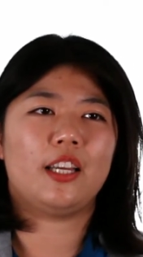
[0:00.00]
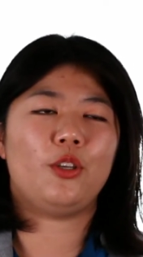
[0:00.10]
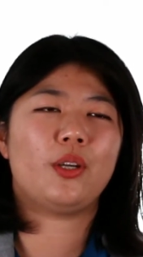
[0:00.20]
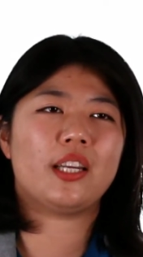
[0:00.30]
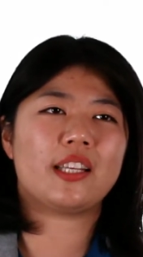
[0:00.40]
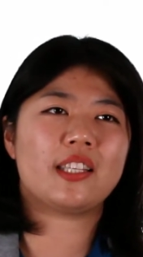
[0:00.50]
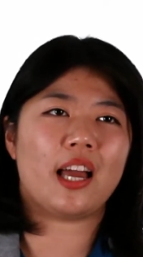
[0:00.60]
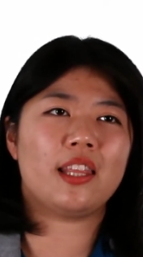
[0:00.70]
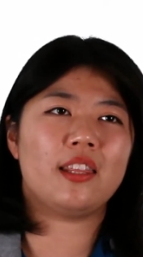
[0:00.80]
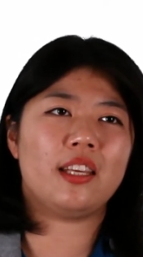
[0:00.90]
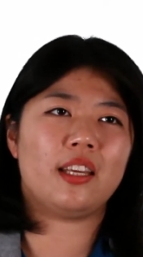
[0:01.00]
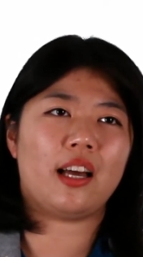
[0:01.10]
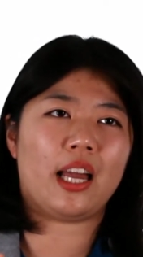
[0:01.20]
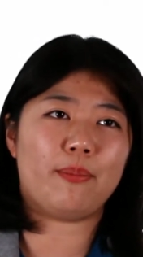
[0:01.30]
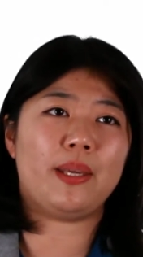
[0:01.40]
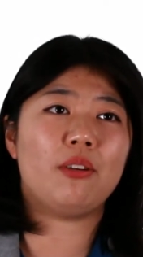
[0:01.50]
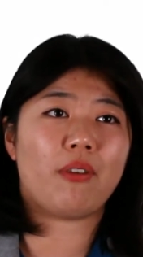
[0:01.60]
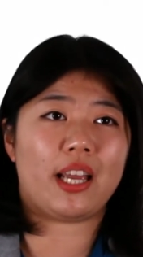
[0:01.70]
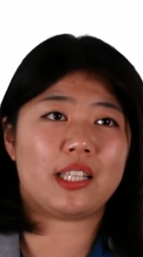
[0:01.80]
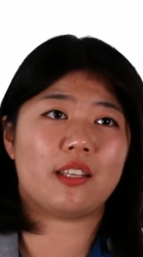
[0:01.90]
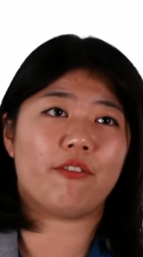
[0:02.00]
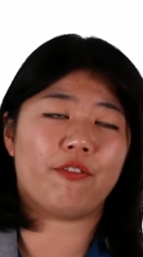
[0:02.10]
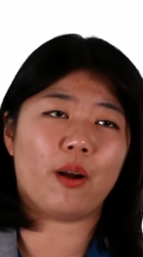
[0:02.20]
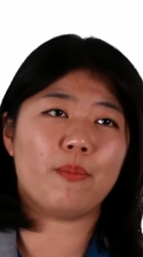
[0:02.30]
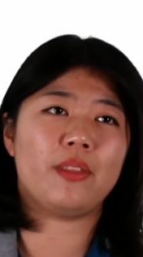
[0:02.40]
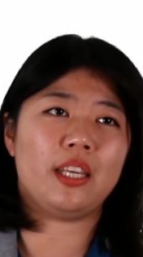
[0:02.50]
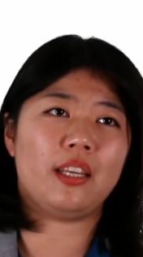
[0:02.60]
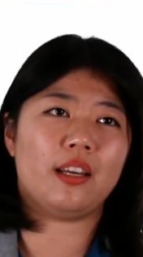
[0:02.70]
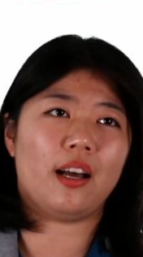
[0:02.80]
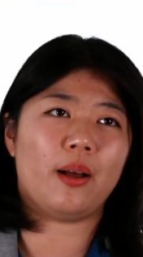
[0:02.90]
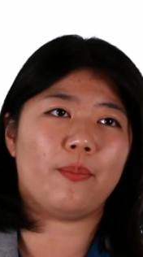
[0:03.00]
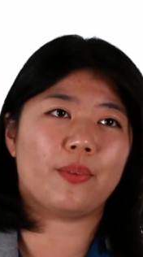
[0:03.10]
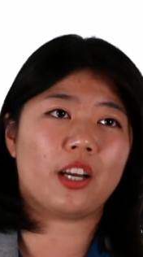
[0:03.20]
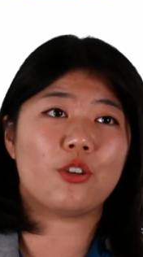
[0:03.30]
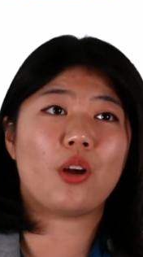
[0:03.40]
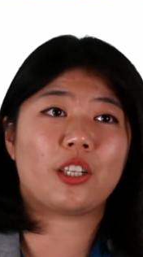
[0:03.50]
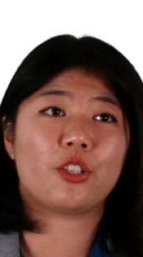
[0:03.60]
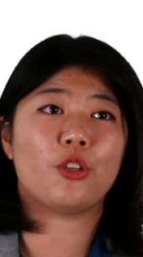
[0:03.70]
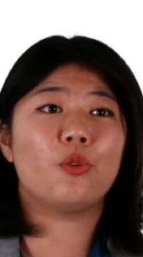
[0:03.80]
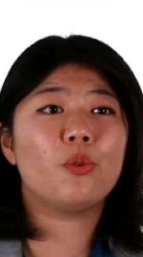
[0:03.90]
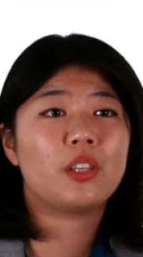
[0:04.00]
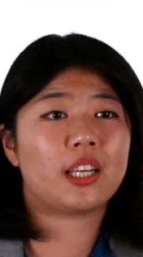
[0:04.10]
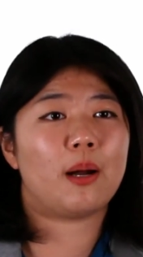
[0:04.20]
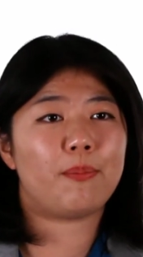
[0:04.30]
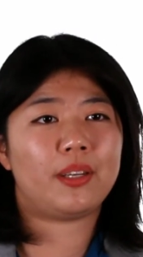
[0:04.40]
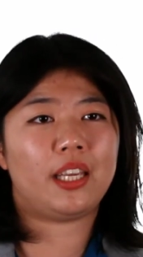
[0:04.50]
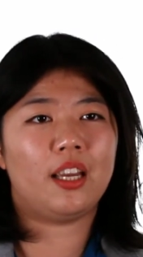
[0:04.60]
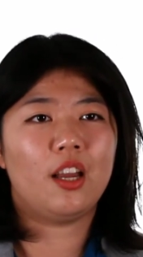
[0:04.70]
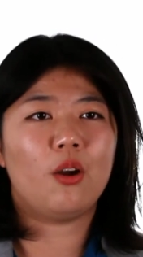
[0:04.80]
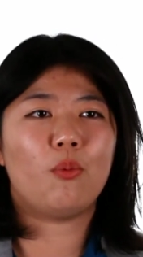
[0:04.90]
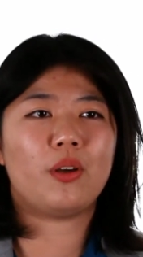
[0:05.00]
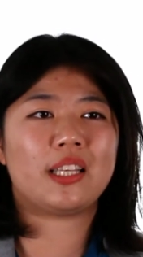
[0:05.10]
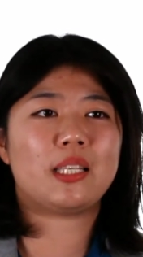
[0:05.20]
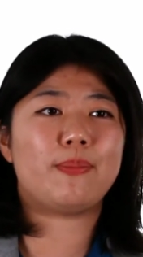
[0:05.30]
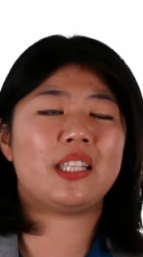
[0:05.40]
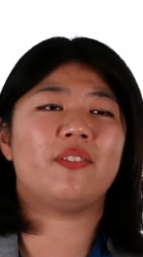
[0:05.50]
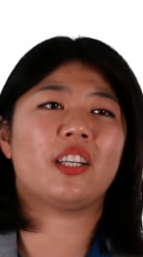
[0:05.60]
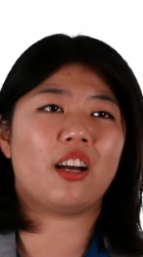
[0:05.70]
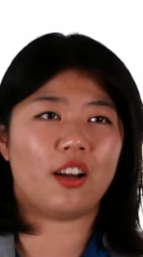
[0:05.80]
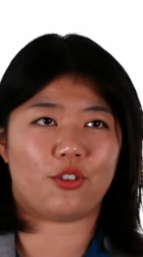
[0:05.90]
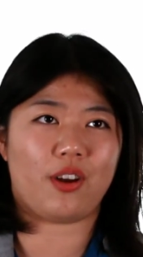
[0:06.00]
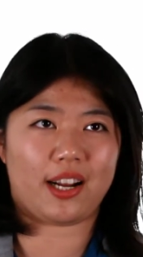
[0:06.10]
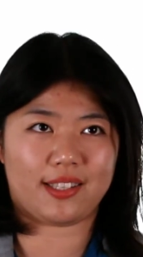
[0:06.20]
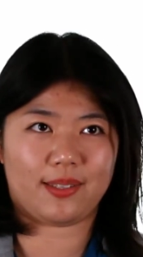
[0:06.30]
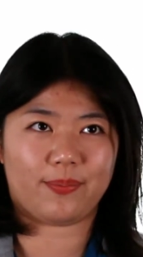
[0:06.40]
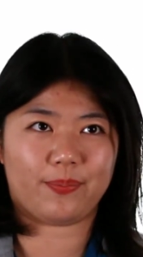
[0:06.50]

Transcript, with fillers: you can assign the I P rights from the um, contractor to the company with a specific contract.